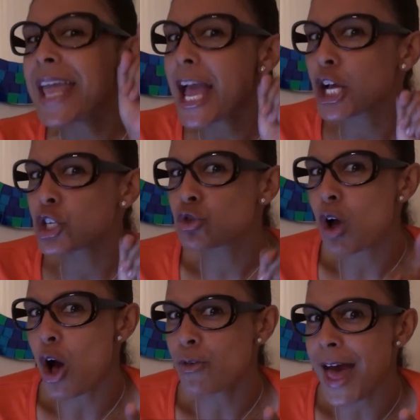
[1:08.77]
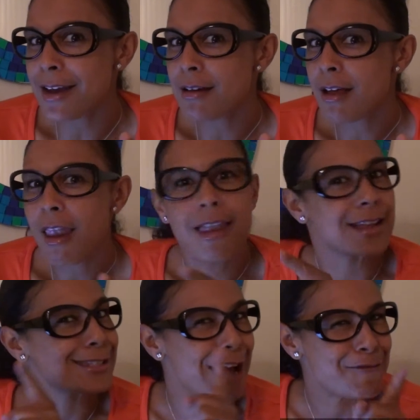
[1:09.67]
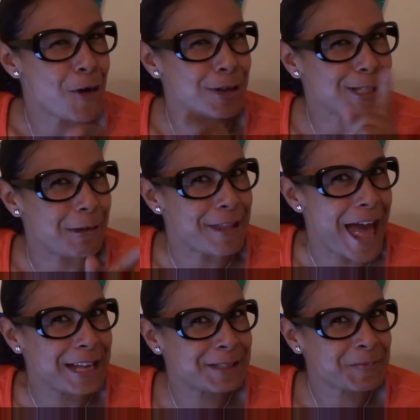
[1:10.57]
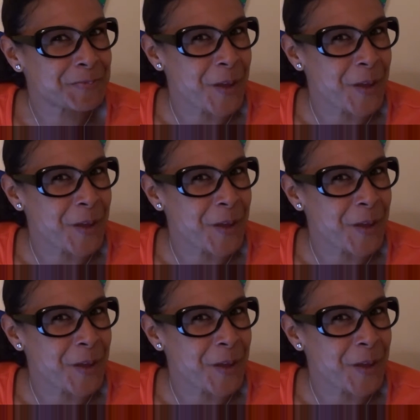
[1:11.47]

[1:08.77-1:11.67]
can't control that, let's not focus on that.